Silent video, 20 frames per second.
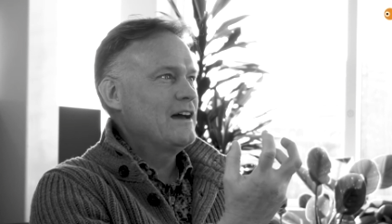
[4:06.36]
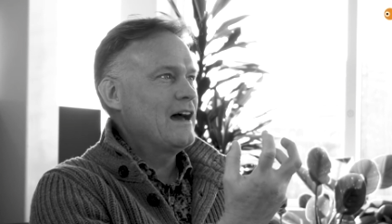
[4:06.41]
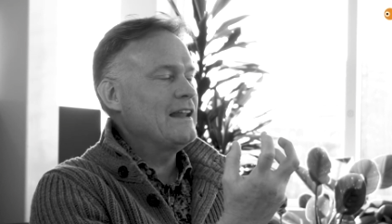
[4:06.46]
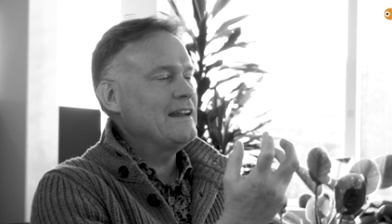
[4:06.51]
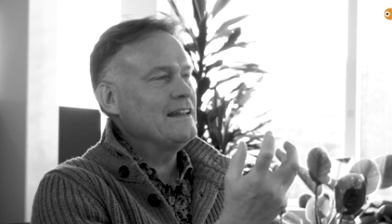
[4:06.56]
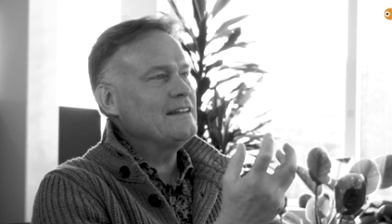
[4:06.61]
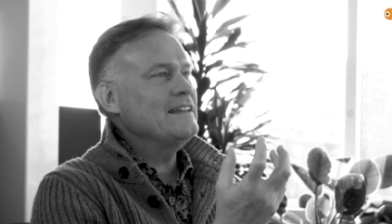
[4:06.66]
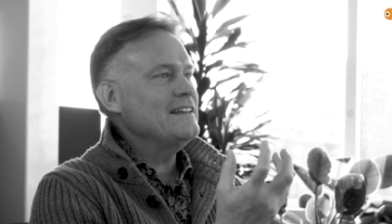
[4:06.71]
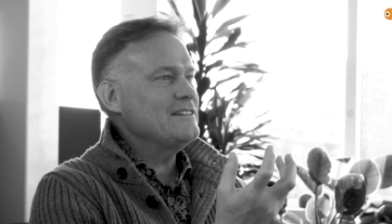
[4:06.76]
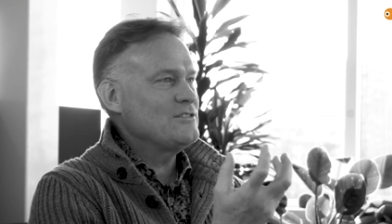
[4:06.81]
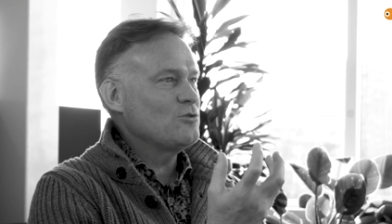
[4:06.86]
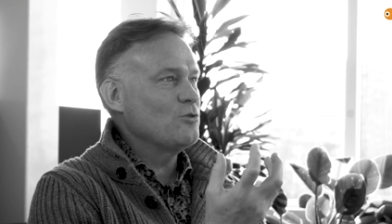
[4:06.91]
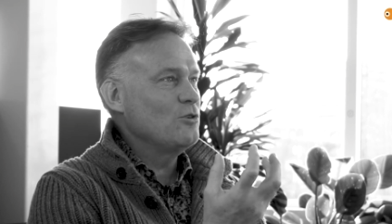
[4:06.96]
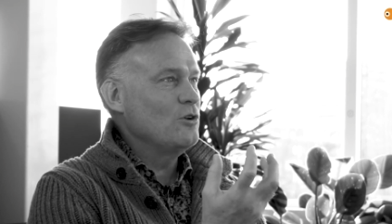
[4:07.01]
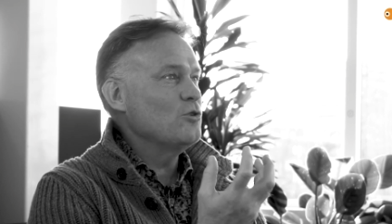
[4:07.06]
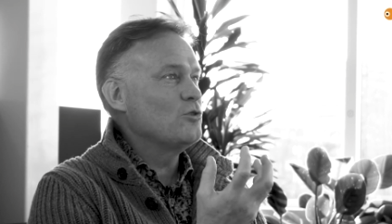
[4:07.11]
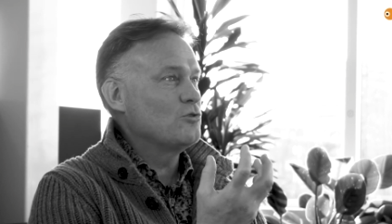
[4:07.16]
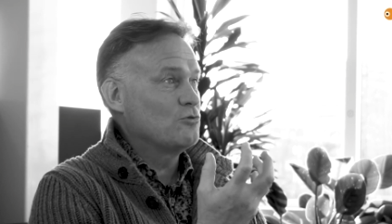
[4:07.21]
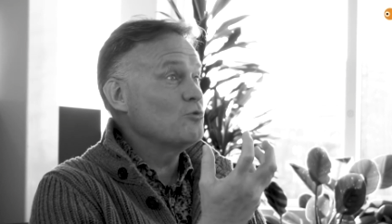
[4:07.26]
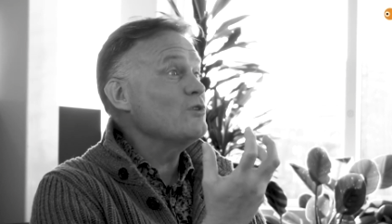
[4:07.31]
and it needs to
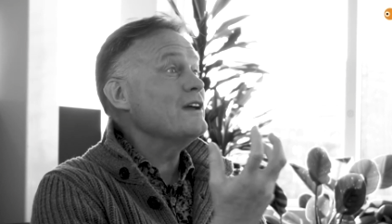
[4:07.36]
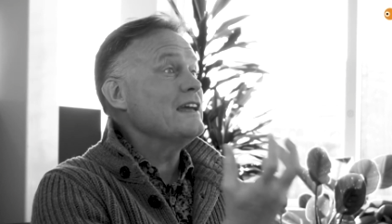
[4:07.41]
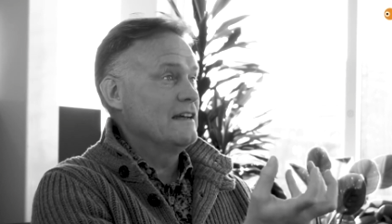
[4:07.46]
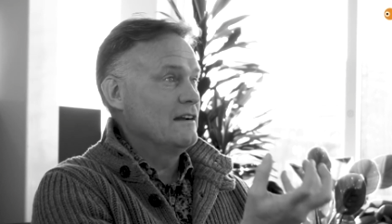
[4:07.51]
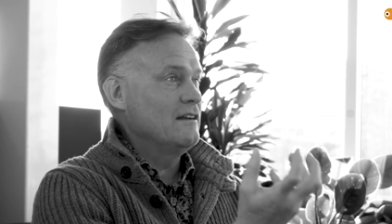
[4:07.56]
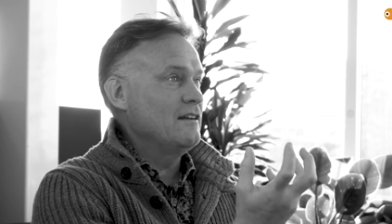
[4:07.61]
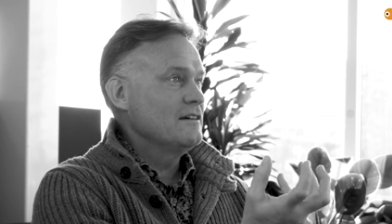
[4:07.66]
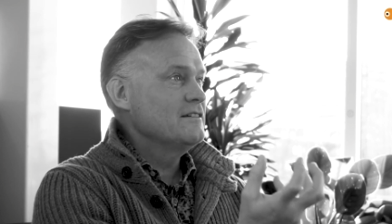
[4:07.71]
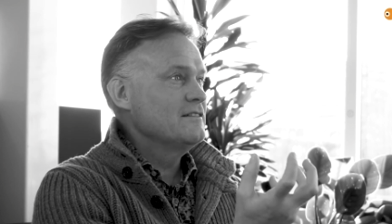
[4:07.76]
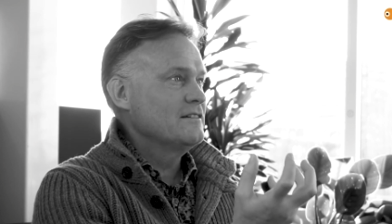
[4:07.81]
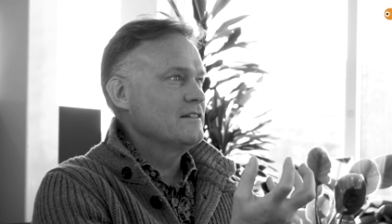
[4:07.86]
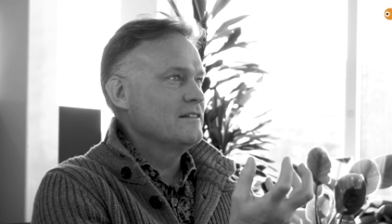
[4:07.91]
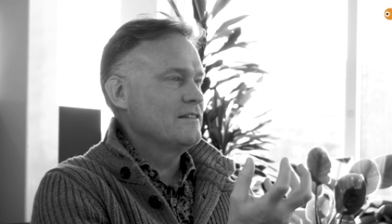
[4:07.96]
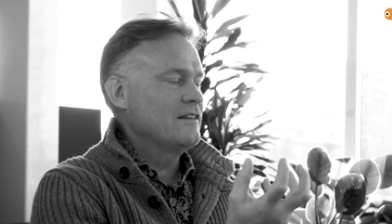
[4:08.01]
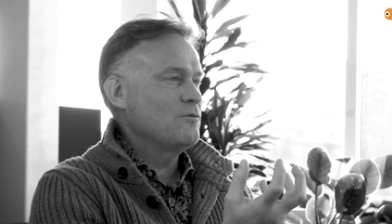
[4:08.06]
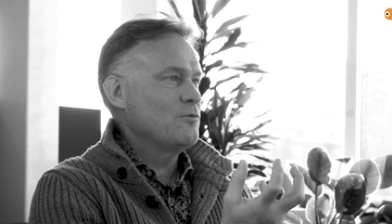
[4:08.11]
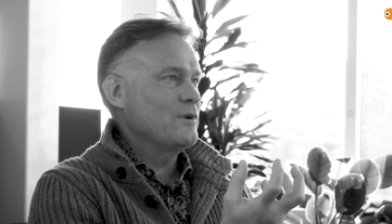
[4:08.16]
look real. Yes.